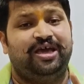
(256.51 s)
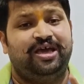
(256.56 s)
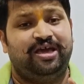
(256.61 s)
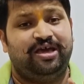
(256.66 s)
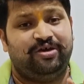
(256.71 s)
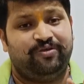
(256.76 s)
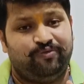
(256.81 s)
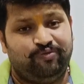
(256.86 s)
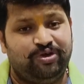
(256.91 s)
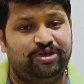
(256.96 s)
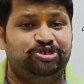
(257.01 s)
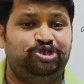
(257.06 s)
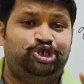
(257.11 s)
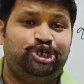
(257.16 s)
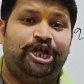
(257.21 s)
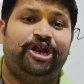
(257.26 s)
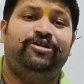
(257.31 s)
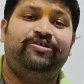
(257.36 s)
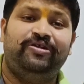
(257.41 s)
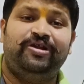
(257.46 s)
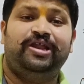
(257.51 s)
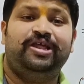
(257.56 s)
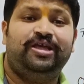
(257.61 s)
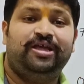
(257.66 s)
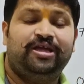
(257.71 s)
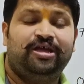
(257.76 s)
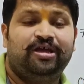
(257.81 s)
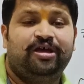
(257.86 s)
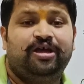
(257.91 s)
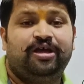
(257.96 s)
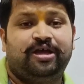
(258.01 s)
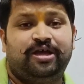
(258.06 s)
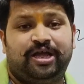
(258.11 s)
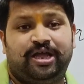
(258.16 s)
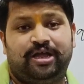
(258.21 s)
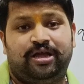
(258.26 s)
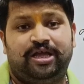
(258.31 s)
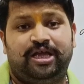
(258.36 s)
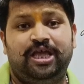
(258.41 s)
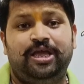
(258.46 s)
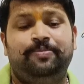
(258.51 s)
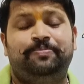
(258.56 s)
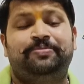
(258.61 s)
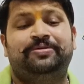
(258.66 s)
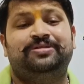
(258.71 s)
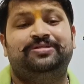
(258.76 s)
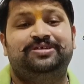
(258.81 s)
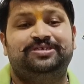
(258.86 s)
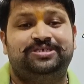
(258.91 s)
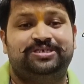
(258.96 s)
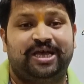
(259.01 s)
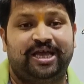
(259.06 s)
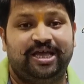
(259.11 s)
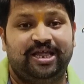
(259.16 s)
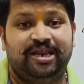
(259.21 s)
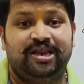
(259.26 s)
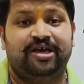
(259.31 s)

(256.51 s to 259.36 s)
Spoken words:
we generally keep the sign